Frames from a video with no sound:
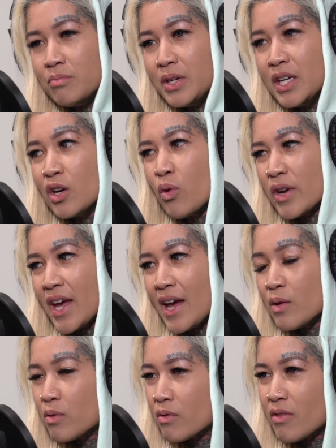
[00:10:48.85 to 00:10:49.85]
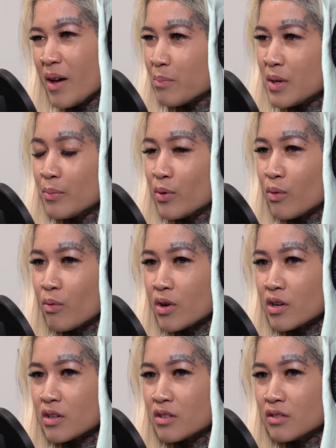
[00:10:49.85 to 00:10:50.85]
being okay that people
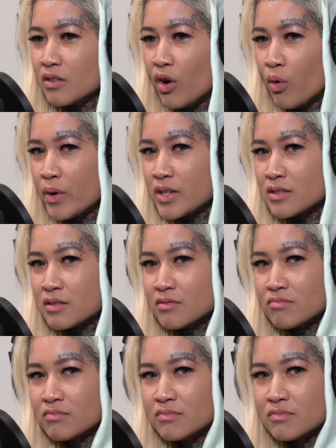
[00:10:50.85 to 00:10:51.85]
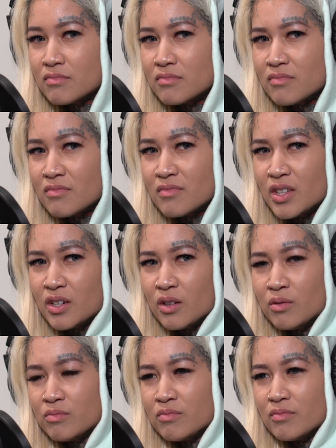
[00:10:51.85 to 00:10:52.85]
weren't always,
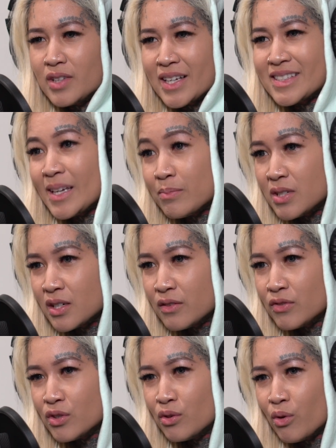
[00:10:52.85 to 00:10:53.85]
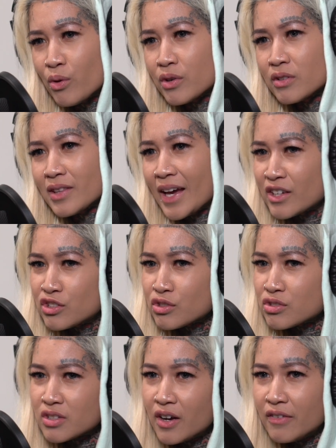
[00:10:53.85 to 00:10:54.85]
accepting of you or liked
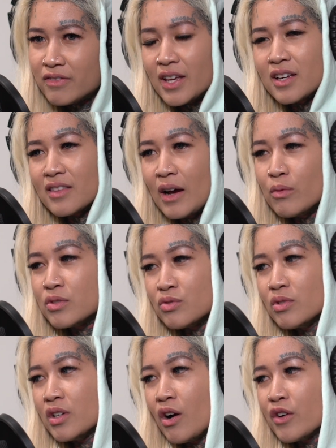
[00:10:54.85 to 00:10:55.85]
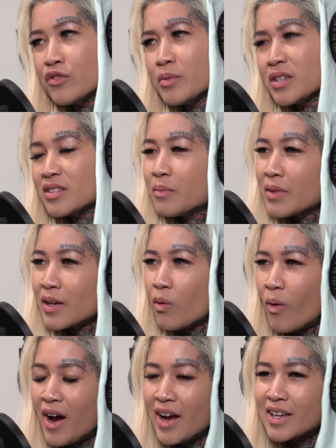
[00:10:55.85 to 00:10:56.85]
your stuff. Like that was really hard for me, because I'm like,
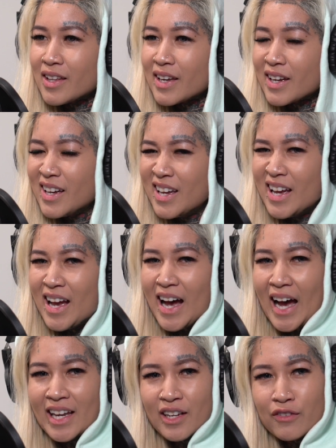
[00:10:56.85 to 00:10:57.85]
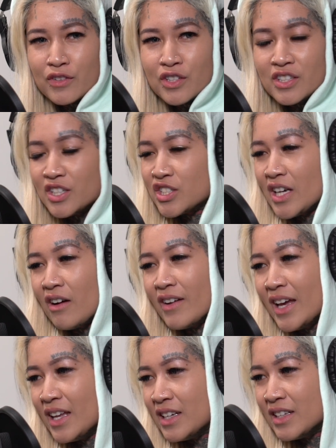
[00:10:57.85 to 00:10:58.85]
why? Like I never dish
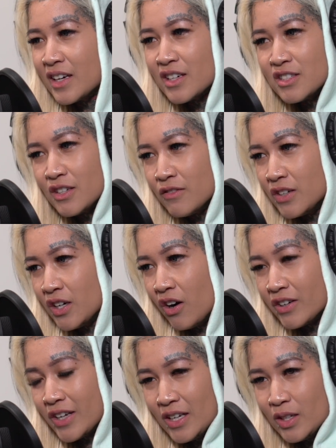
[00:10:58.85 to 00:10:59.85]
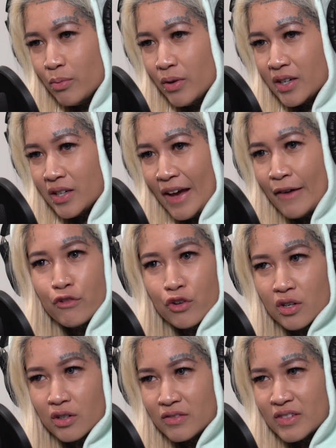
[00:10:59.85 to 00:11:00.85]
out any negativity on anybody
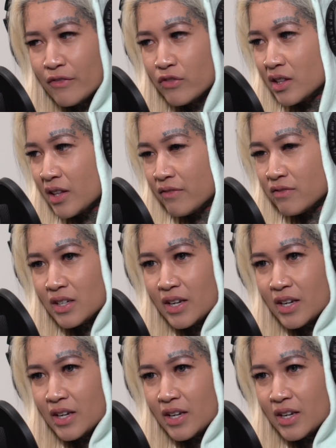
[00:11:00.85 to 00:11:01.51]
ever. Never left a